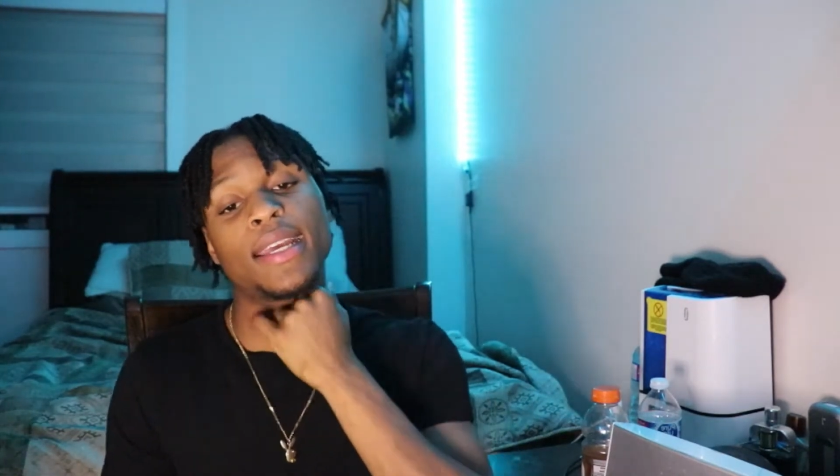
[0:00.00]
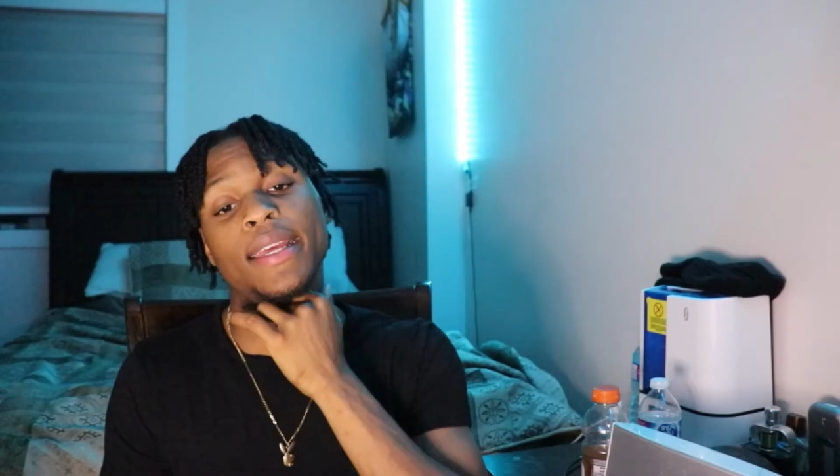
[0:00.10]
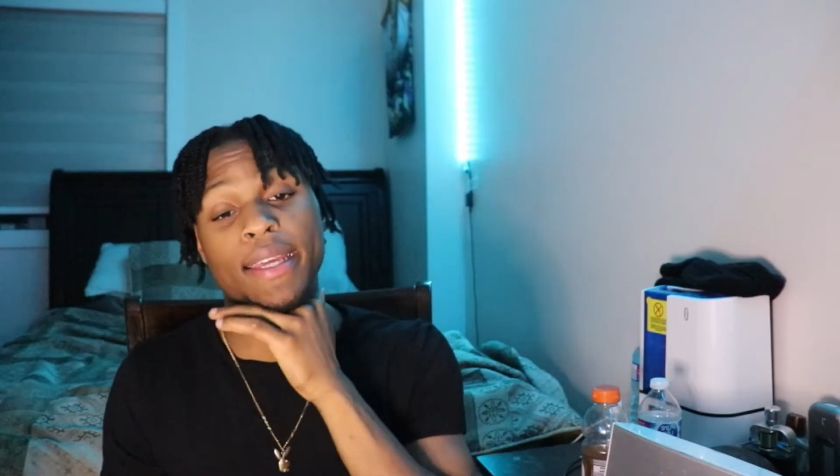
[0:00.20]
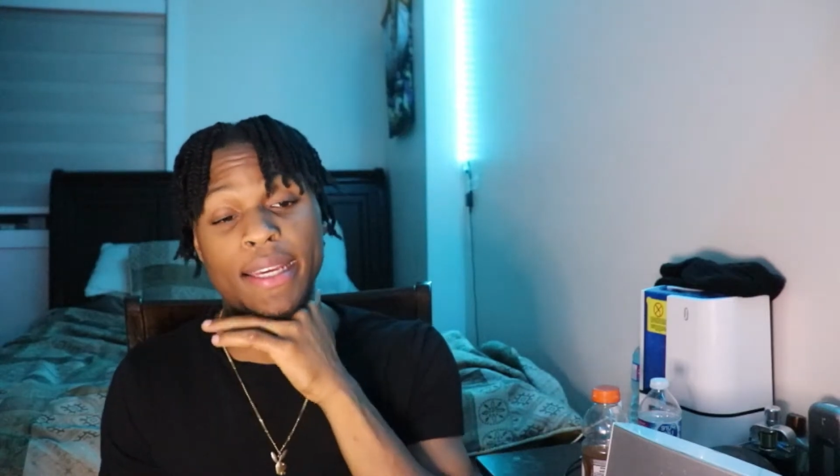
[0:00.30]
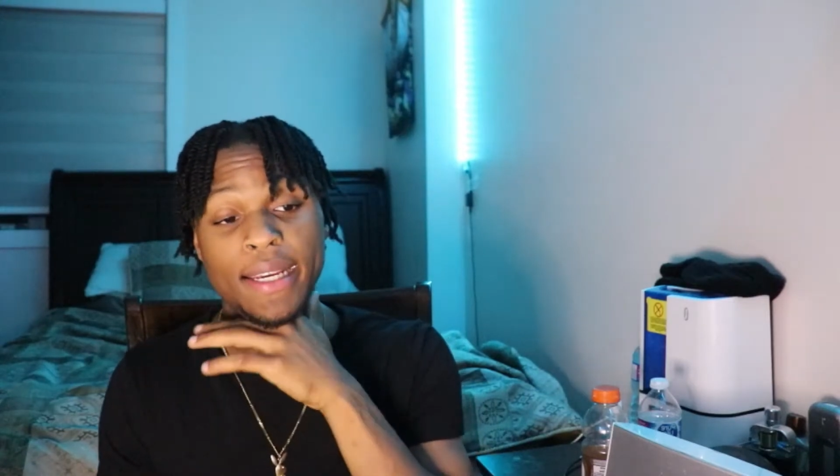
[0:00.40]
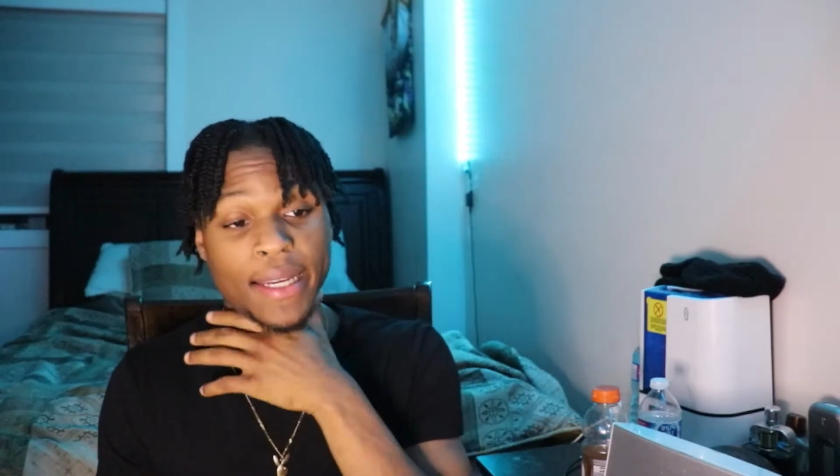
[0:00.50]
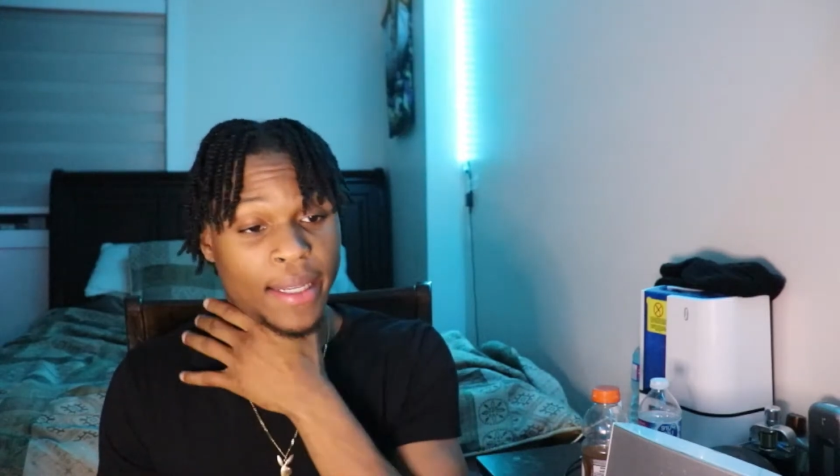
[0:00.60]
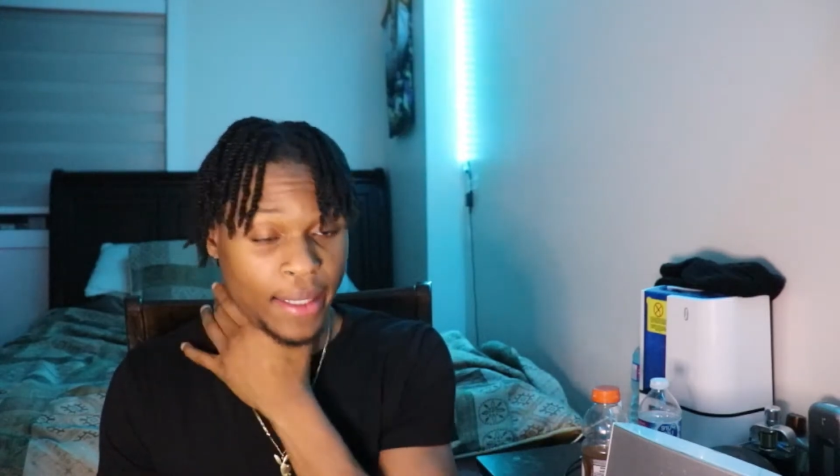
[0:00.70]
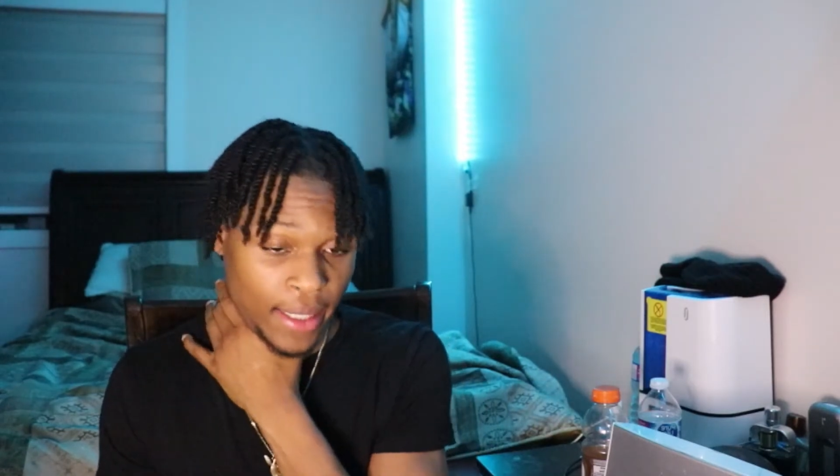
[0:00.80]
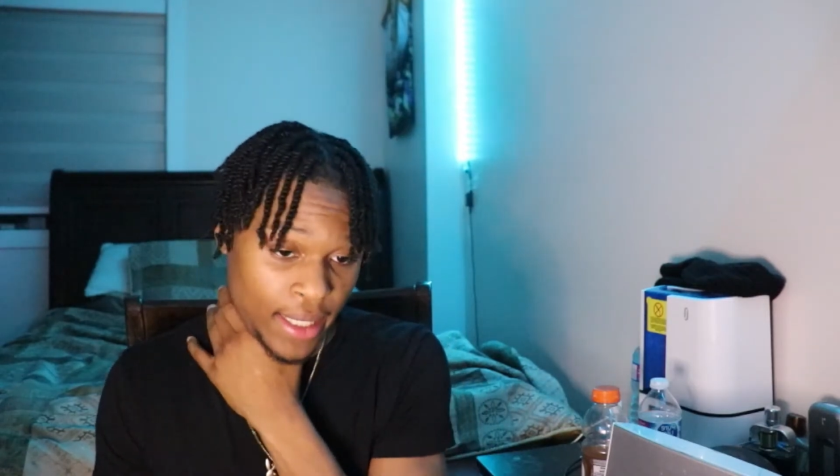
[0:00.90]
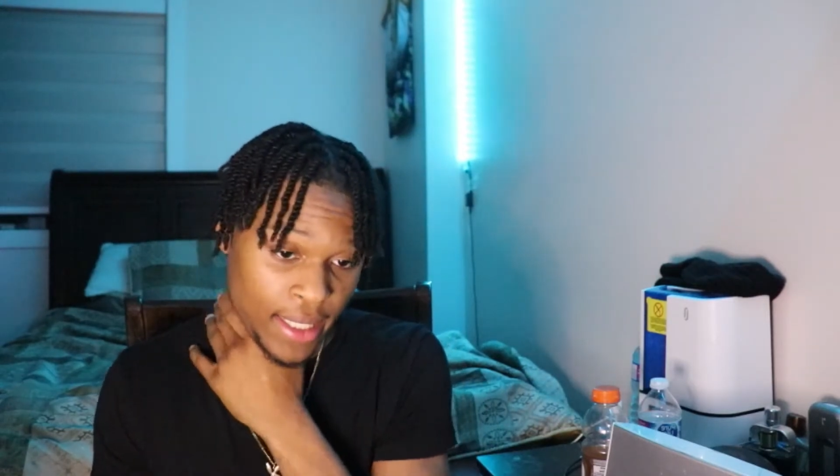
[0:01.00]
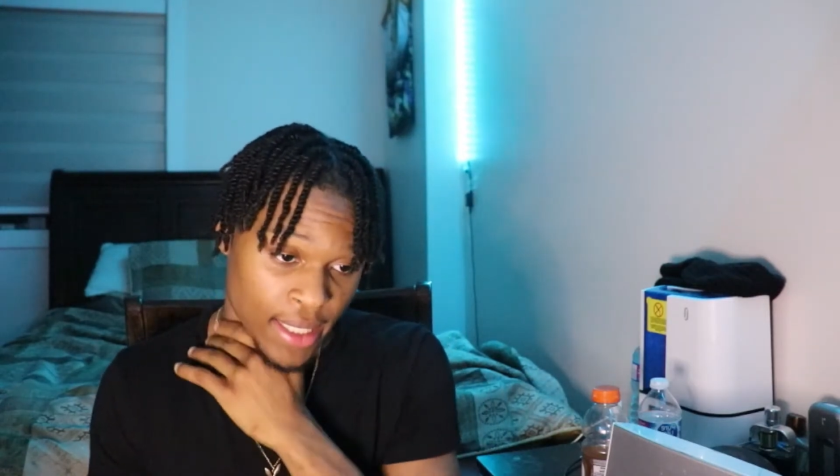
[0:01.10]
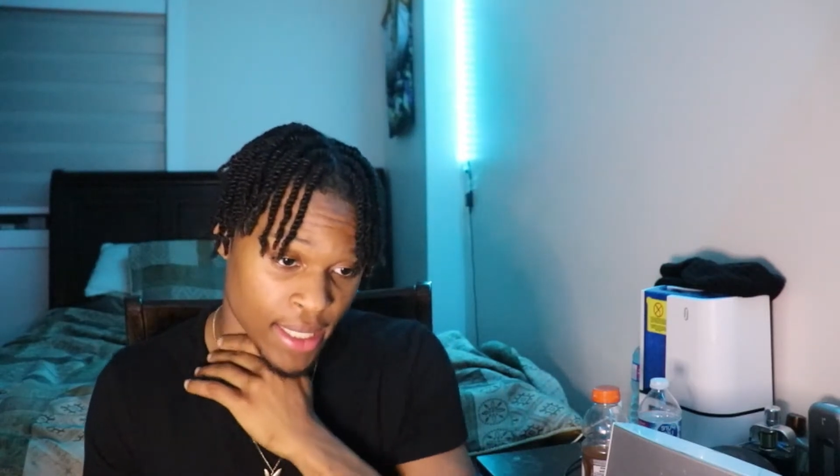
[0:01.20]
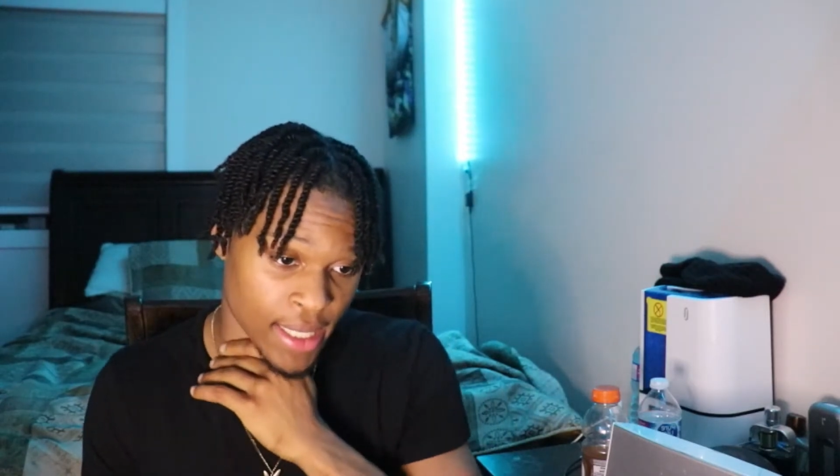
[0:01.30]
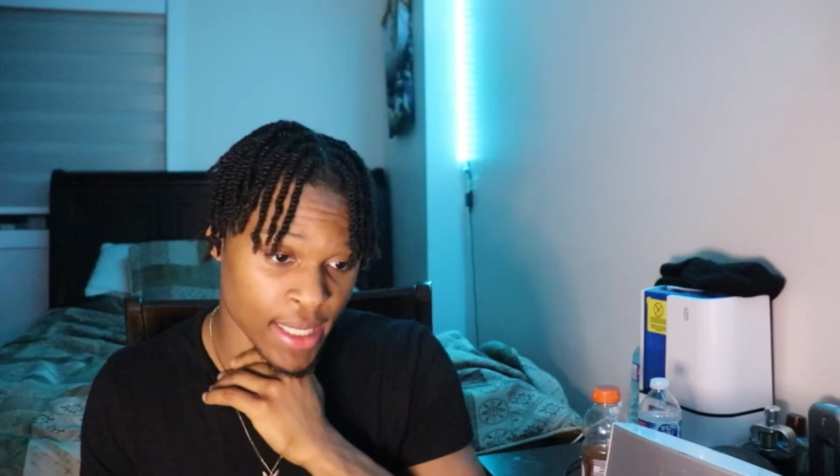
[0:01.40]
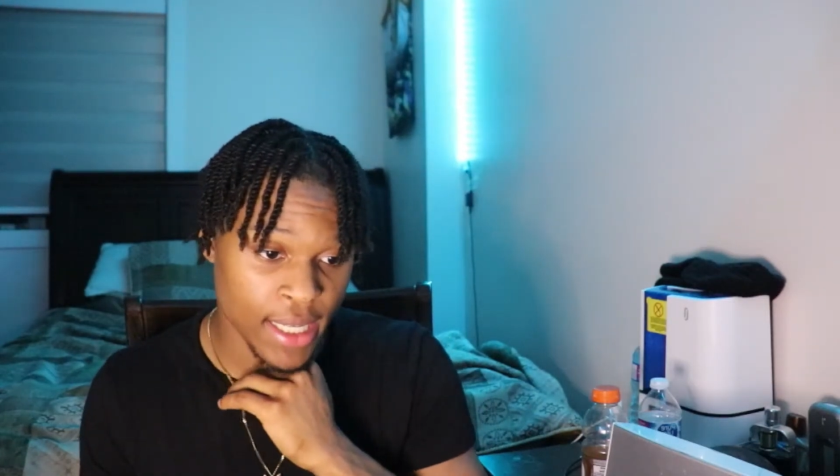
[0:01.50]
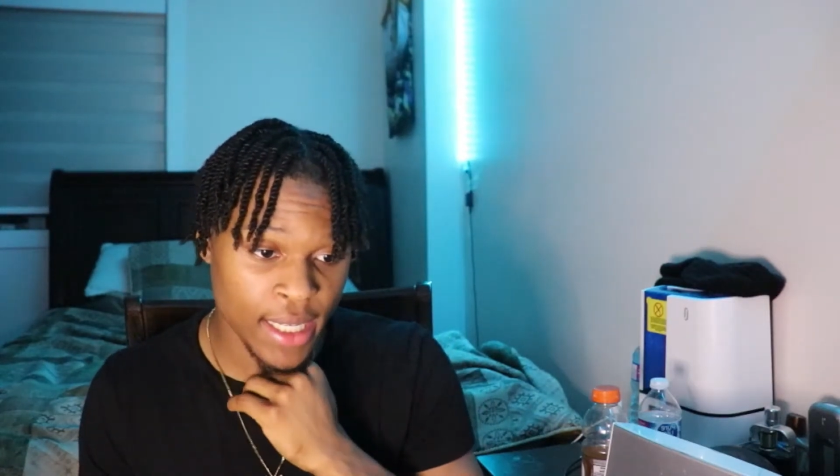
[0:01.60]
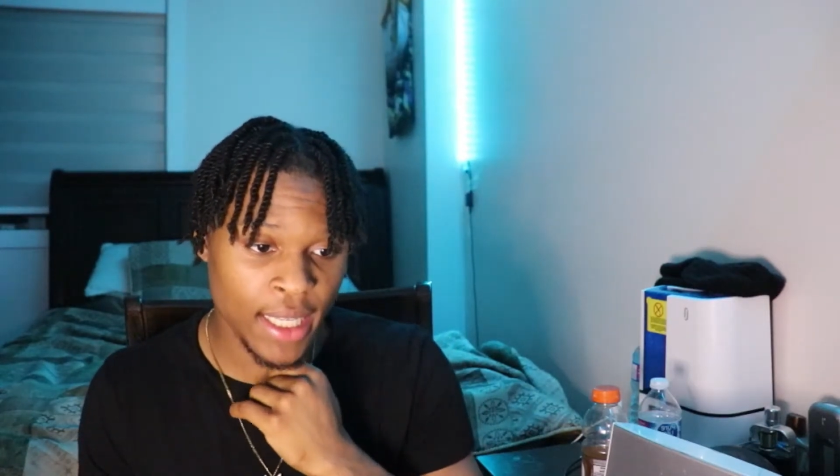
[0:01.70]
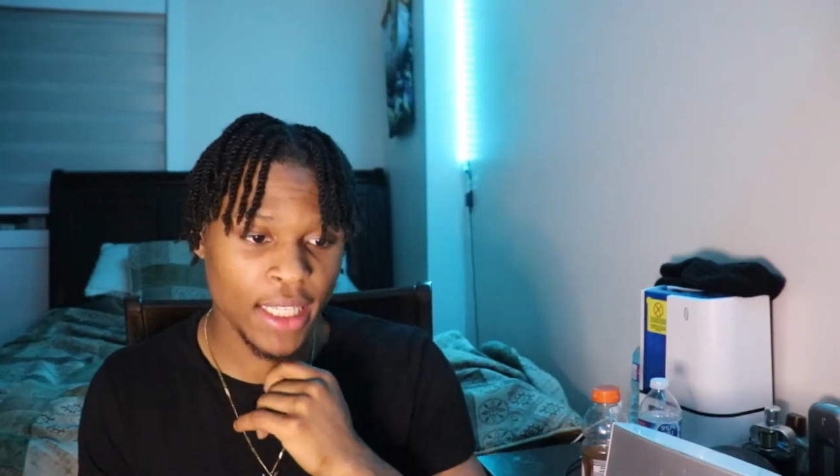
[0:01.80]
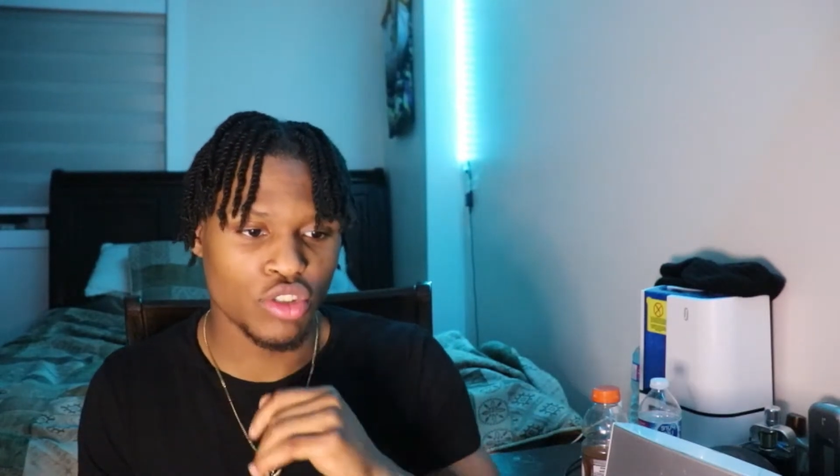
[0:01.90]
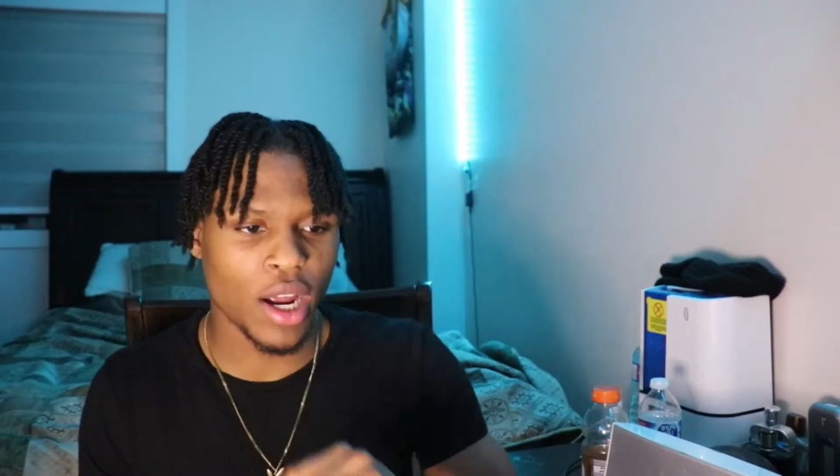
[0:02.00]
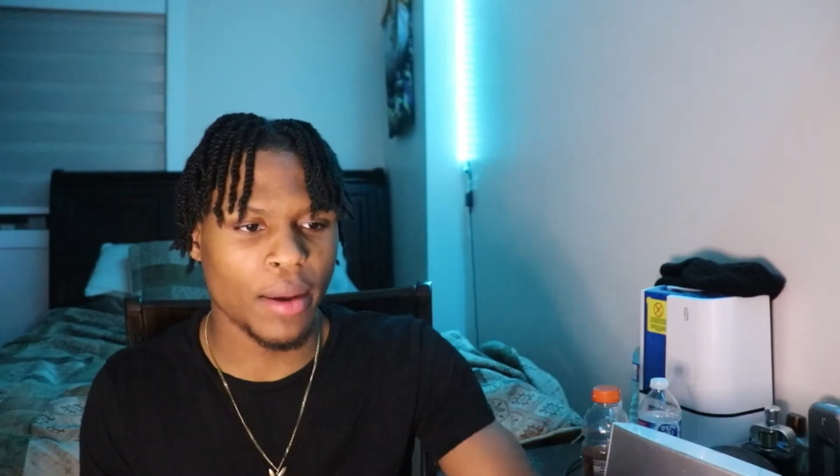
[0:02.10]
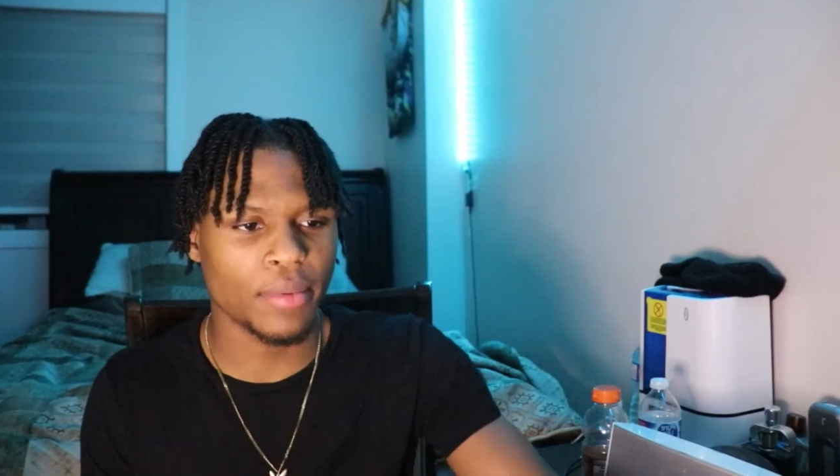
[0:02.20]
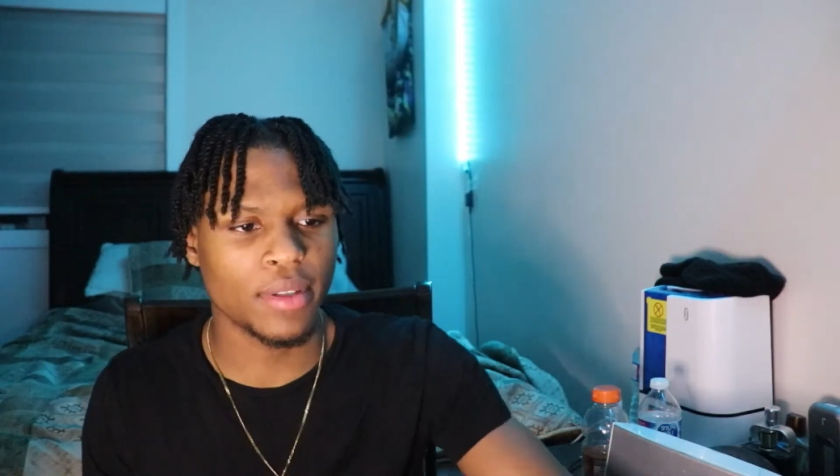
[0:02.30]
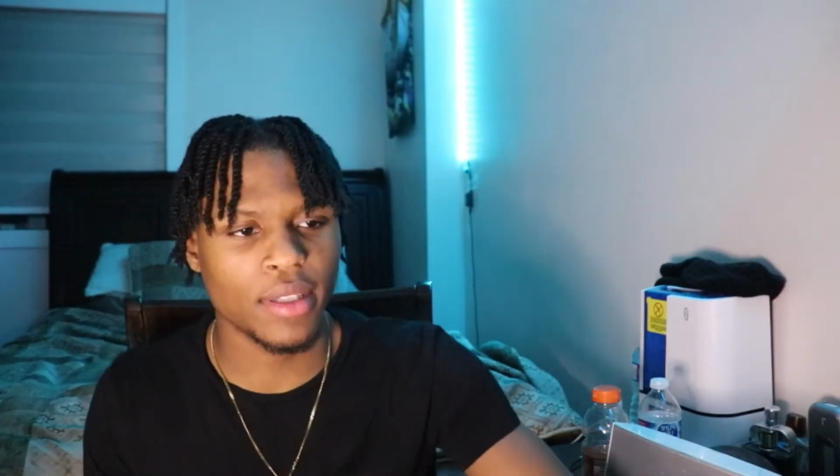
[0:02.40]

And he dropped,